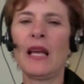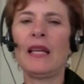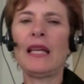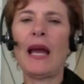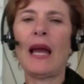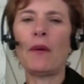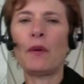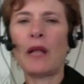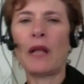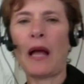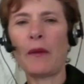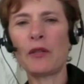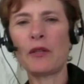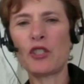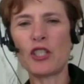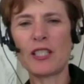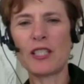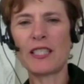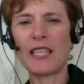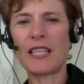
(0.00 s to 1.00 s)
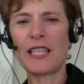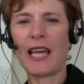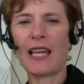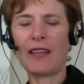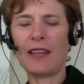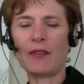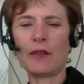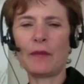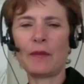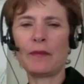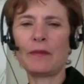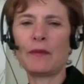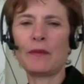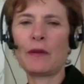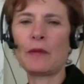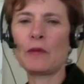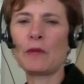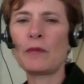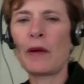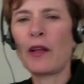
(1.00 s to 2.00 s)
Yeah, well, I would just say,
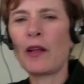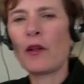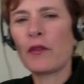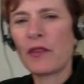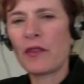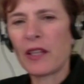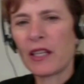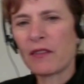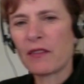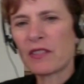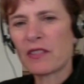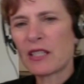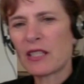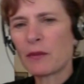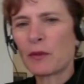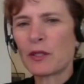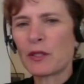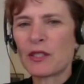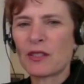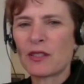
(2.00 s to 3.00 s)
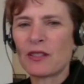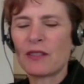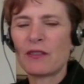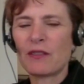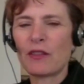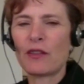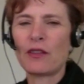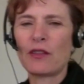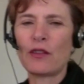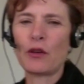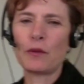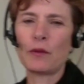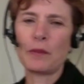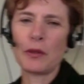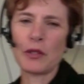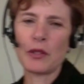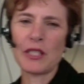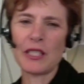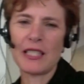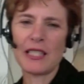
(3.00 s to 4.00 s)
remember my old thing: if a third
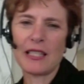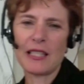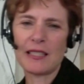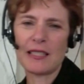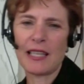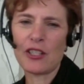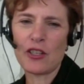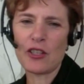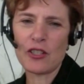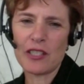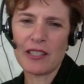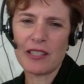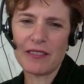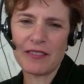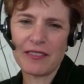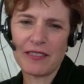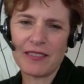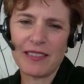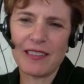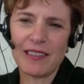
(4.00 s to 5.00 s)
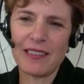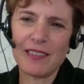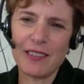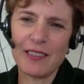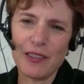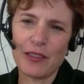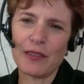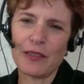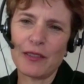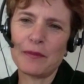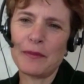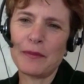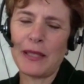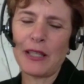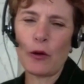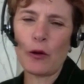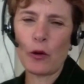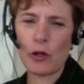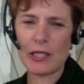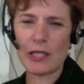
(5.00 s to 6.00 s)
person says, "Get yourself," you're
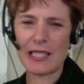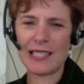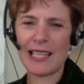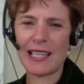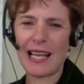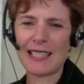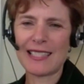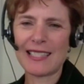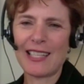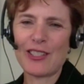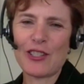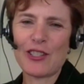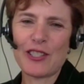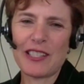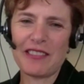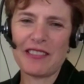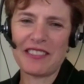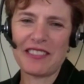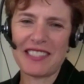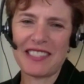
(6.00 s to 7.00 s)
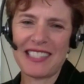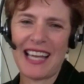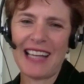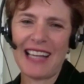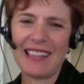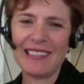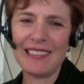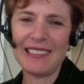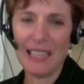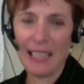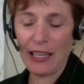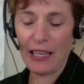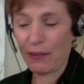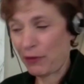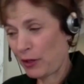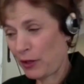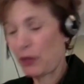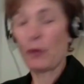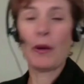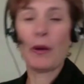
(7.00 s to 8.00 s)
being a horse's ass, get yourself a saddle.
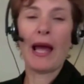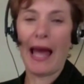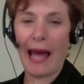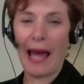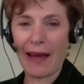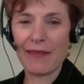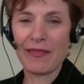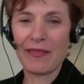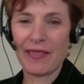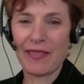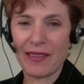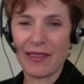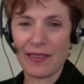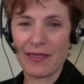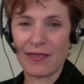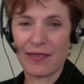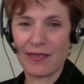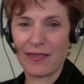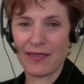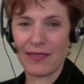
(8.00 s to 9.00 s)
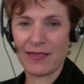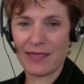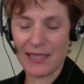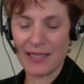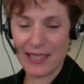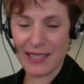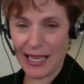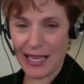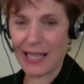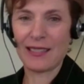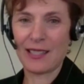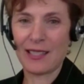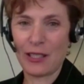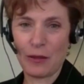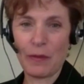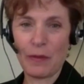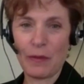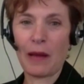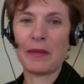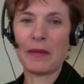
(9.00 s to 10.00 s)
If you have the sense that
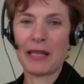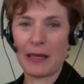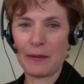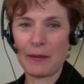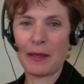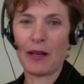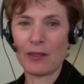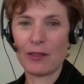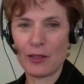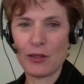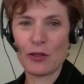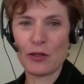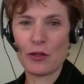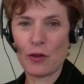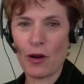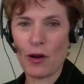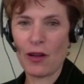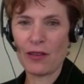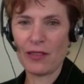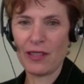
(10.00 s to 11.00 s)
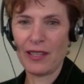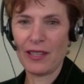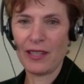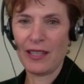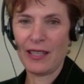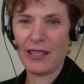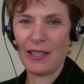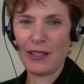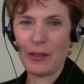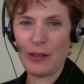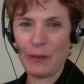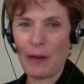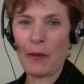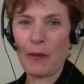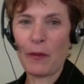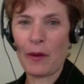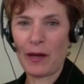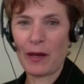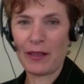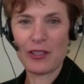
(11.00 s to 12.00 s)
you might be coming on too strong, you
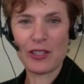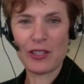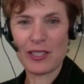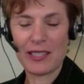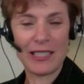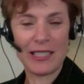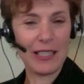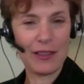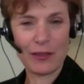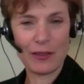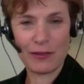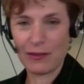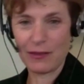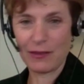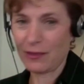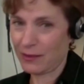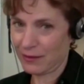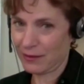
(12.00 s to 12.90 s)
might want to just either